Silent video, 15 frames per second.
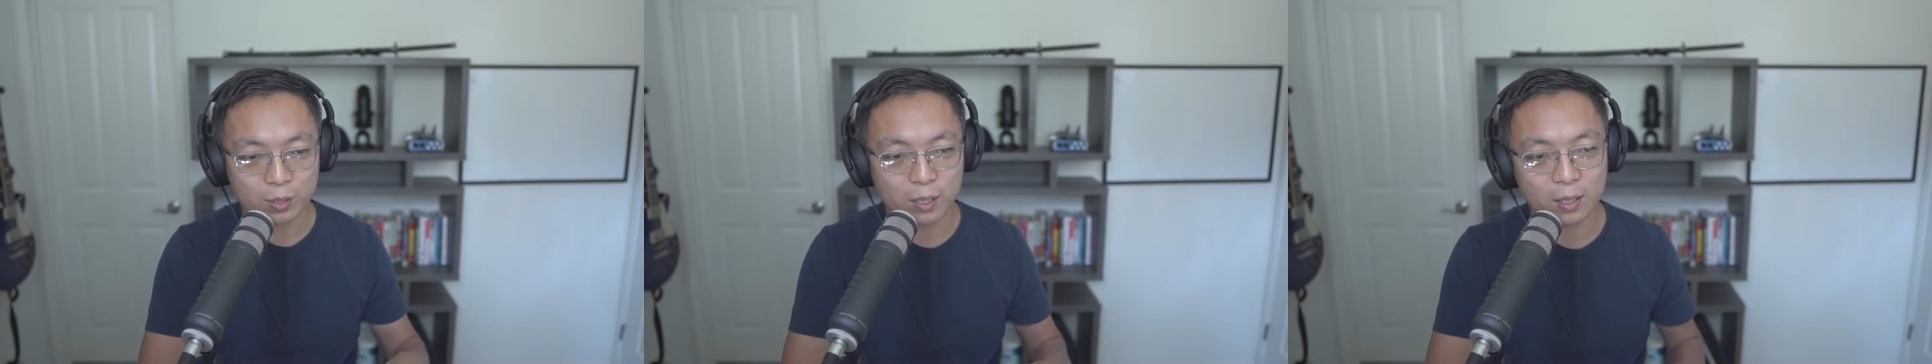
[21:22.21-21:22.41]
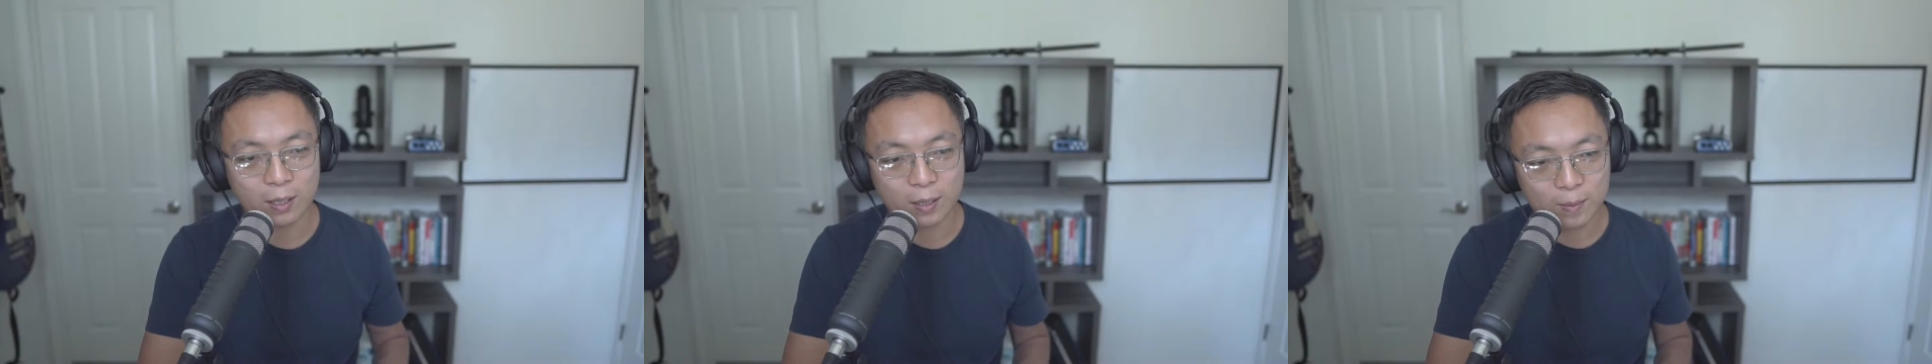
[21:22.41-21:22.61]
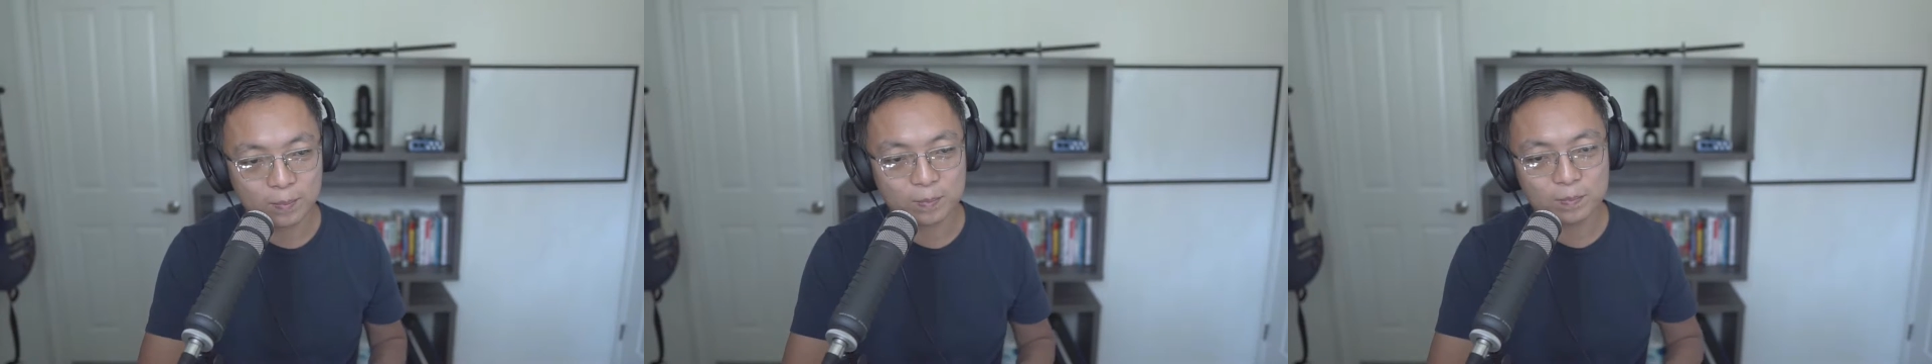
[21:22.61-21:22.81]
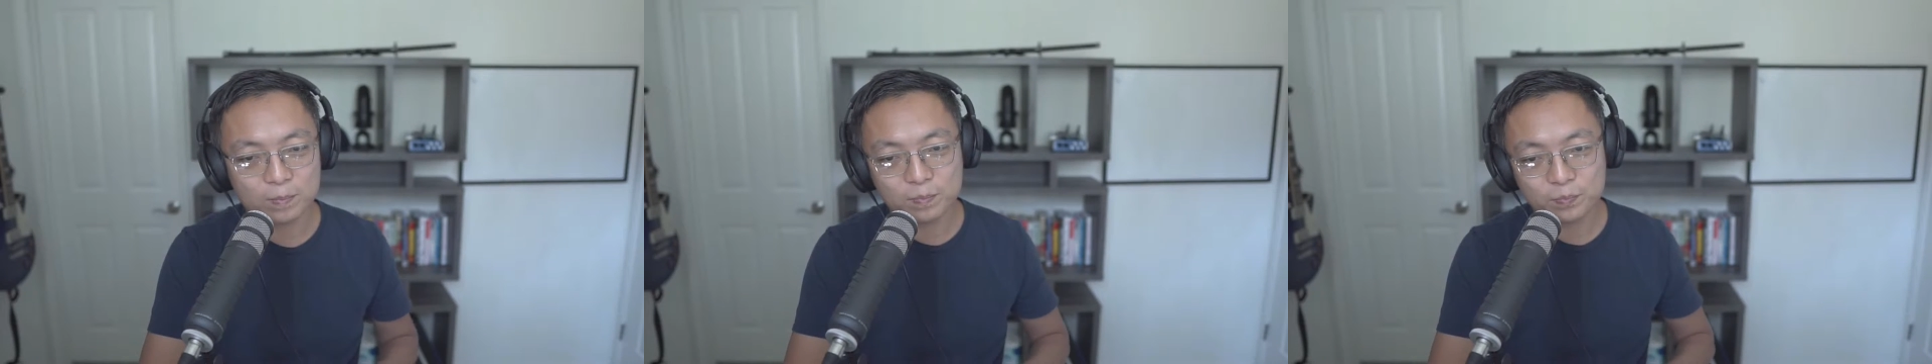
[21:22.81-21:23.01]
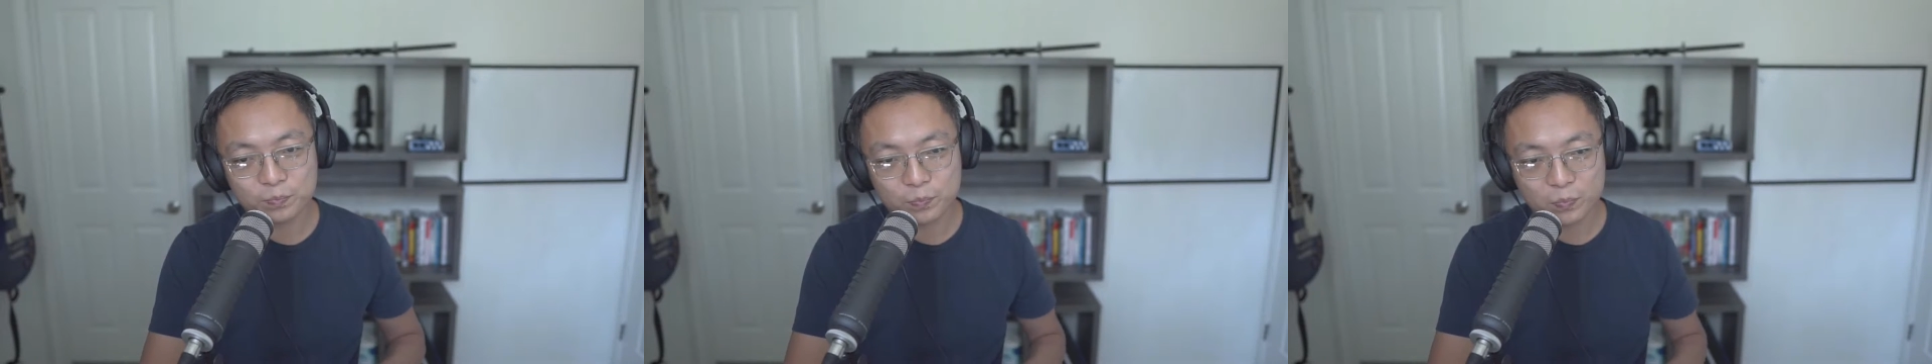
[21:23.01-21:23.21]
um,
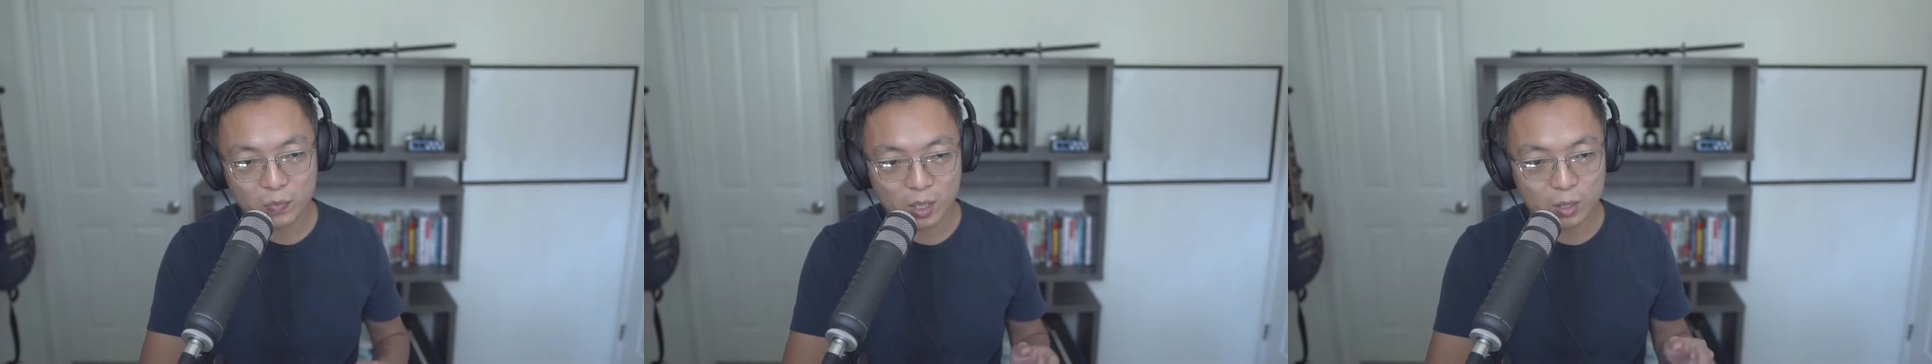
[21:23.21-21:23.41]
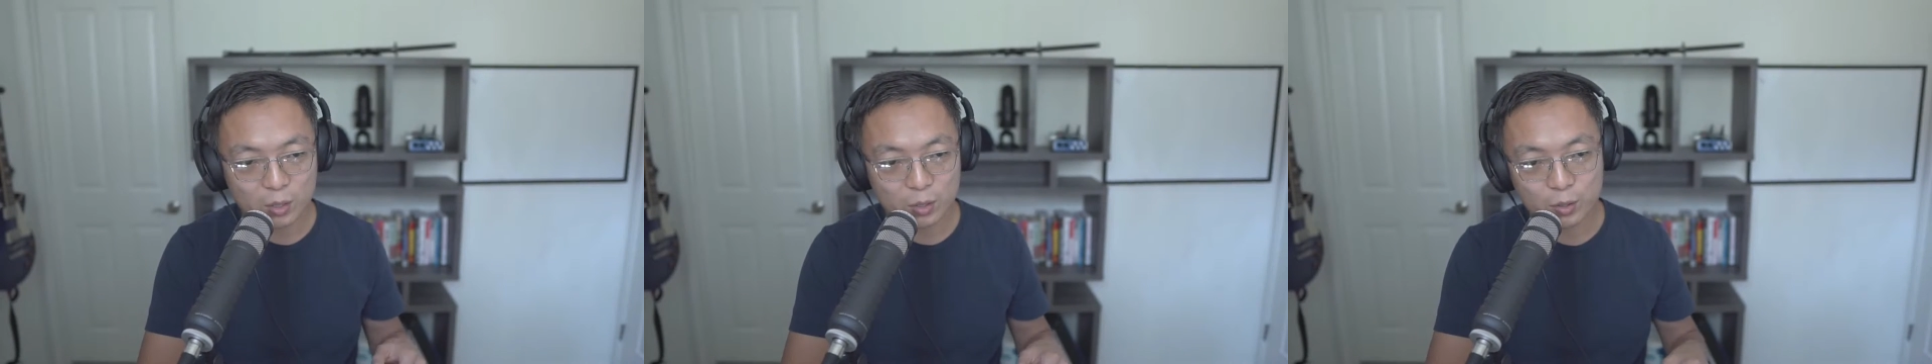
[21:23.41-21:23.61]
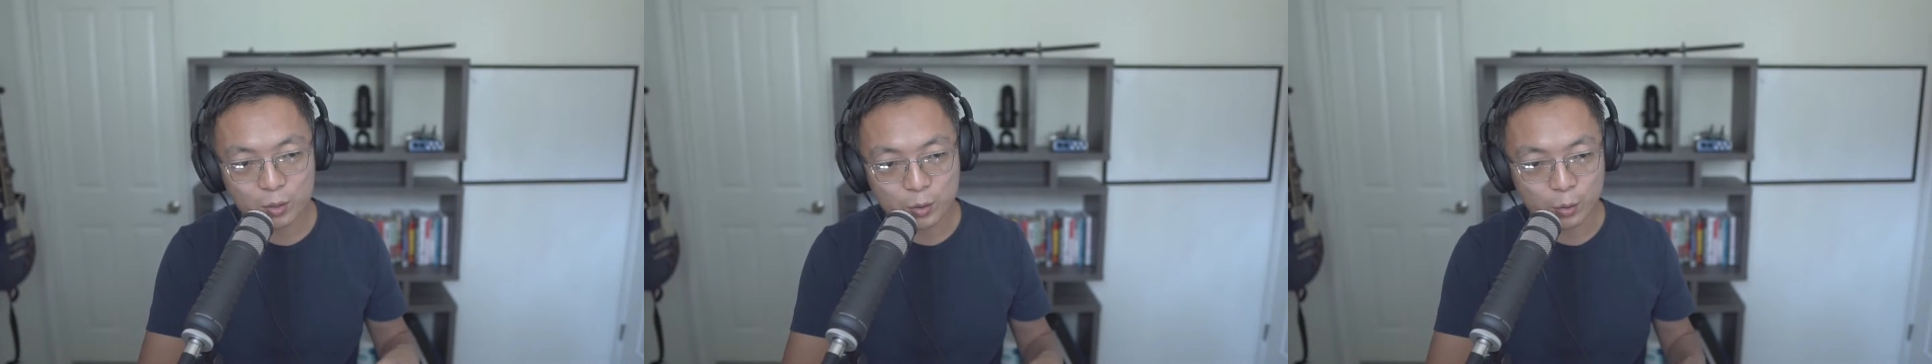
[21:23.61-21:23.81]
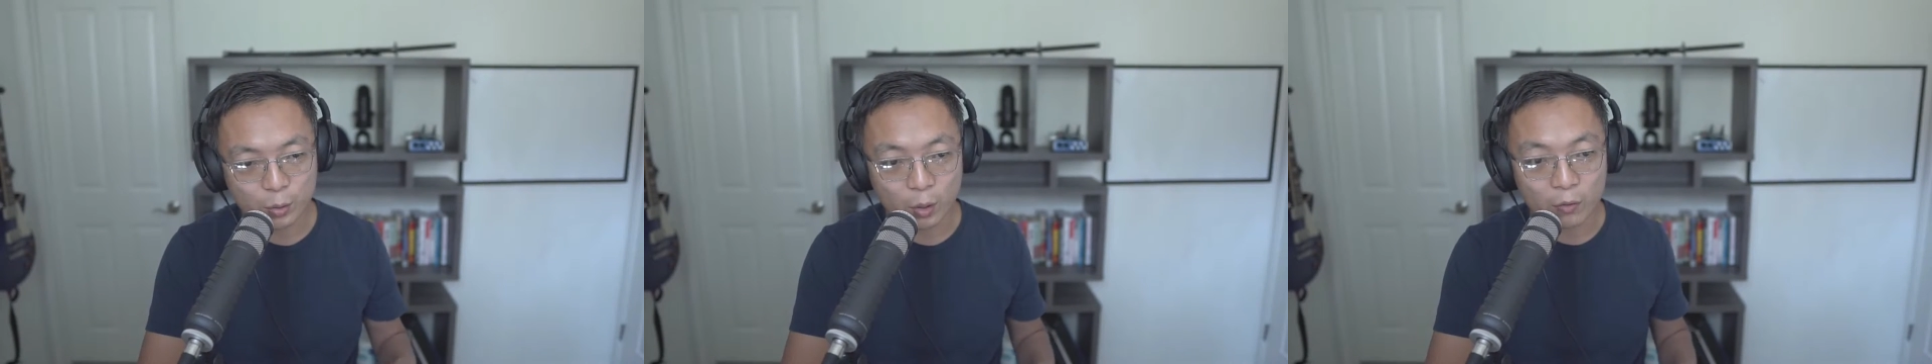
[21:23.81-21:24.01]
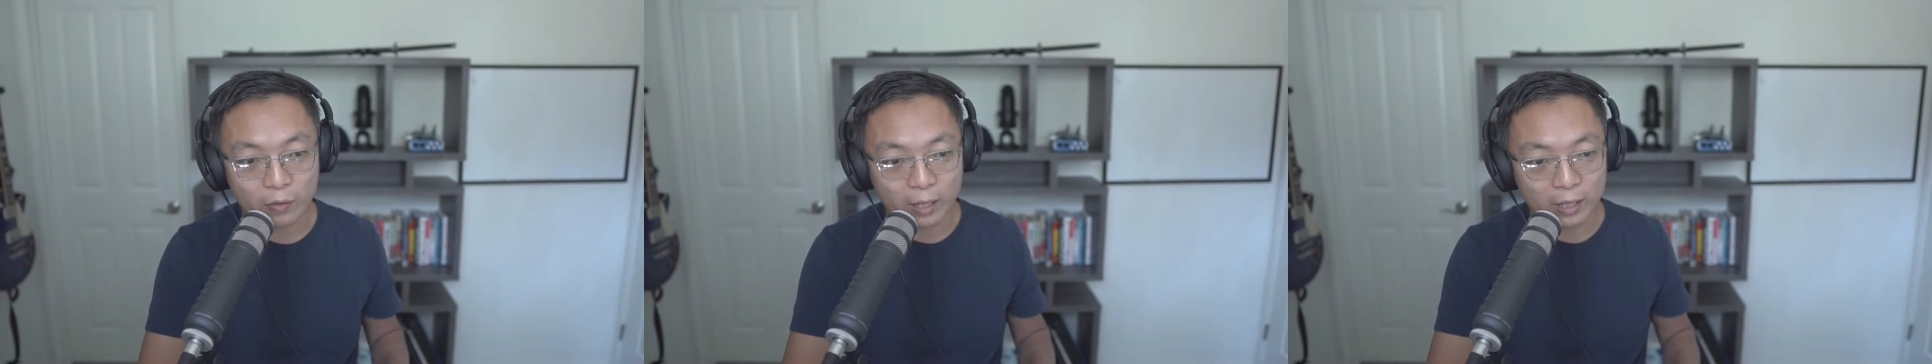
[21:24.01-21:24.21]
to
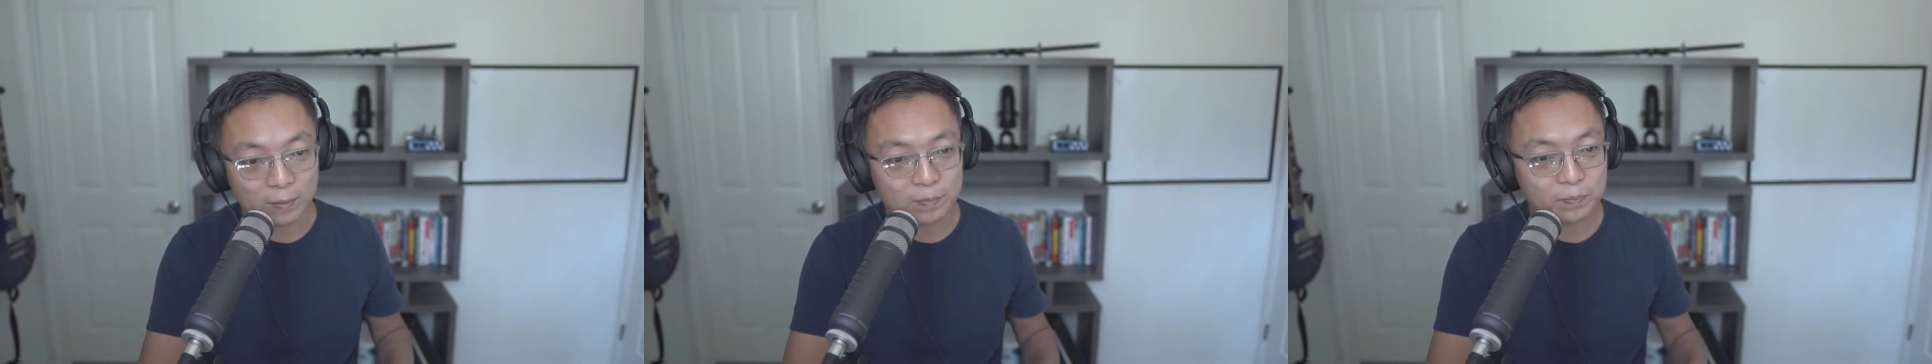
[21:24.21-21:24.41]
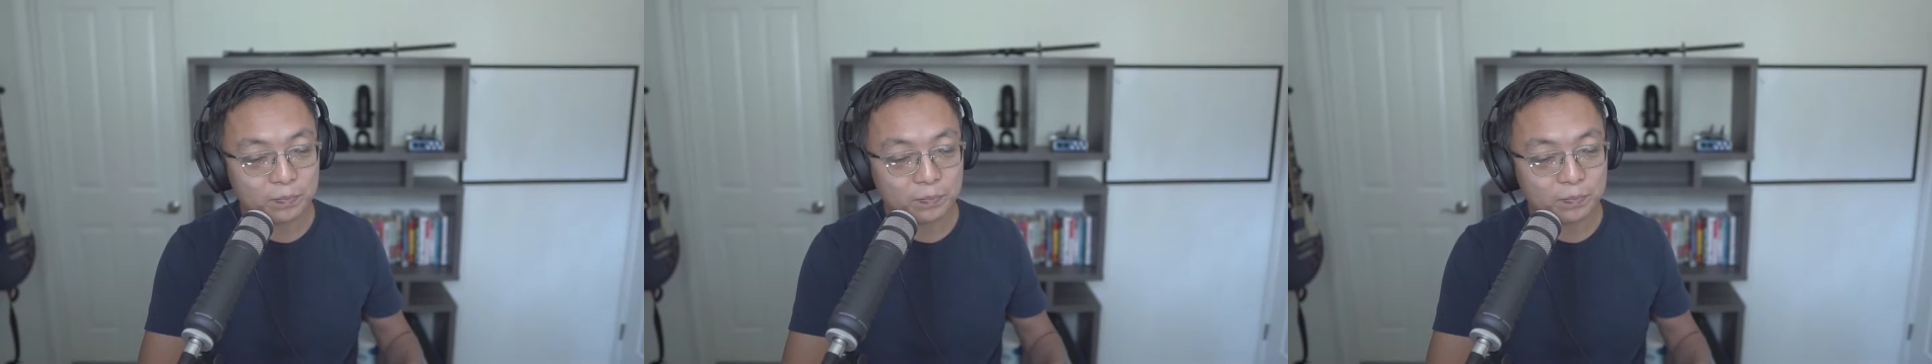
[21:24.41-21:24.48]
Irvine,